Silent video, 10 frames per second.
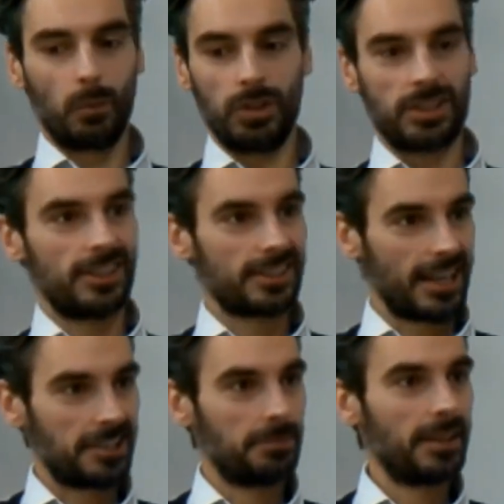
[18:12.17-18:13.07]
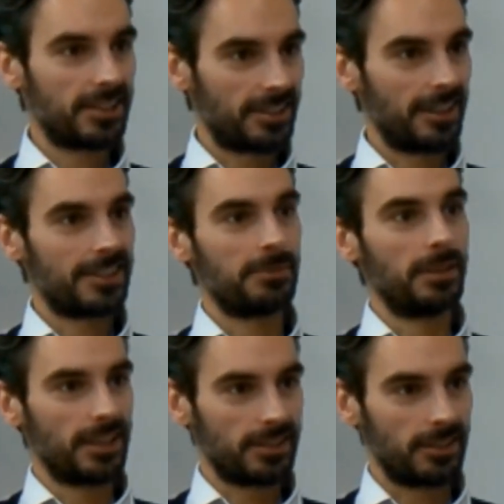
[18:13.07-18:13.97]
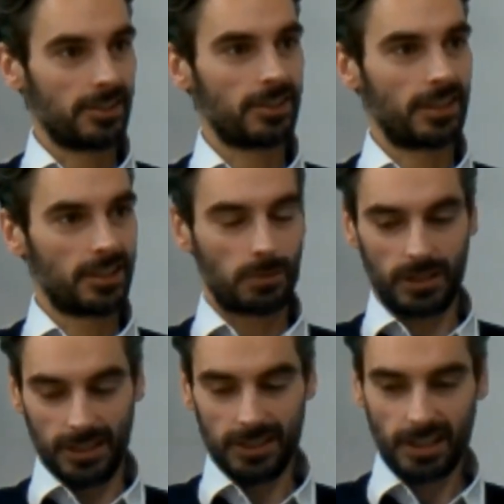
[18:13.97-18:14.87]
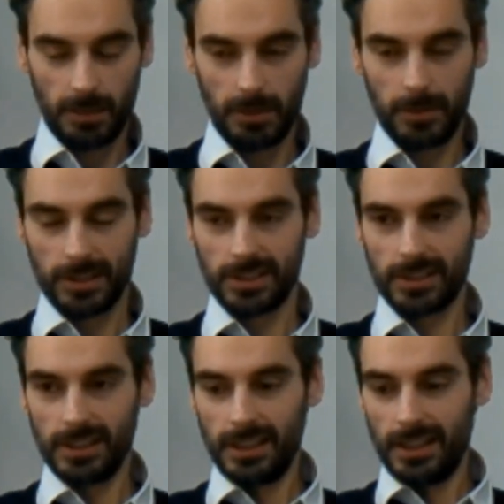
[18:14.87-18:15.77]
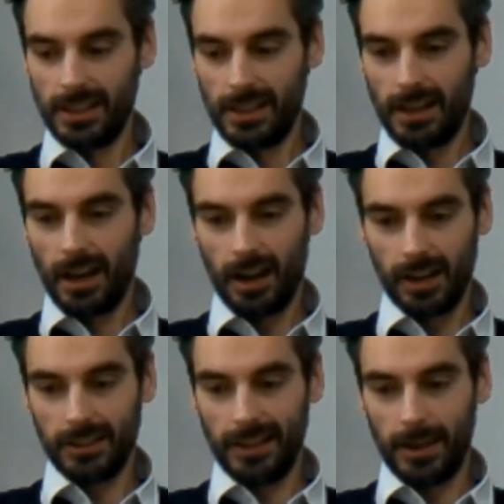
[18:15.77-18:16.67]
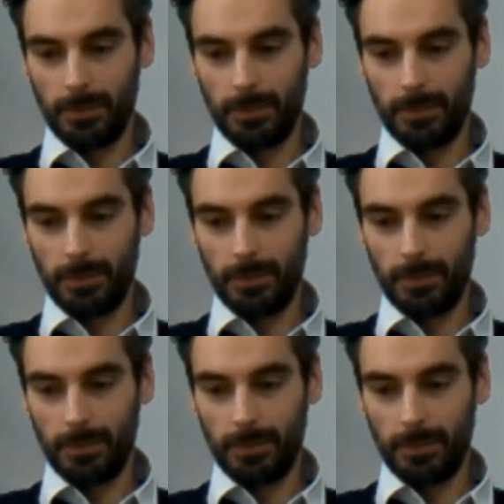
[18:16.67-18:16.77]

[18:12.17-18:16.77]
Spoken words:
once an estate is administered, it's administered, so that's why these time limits are there.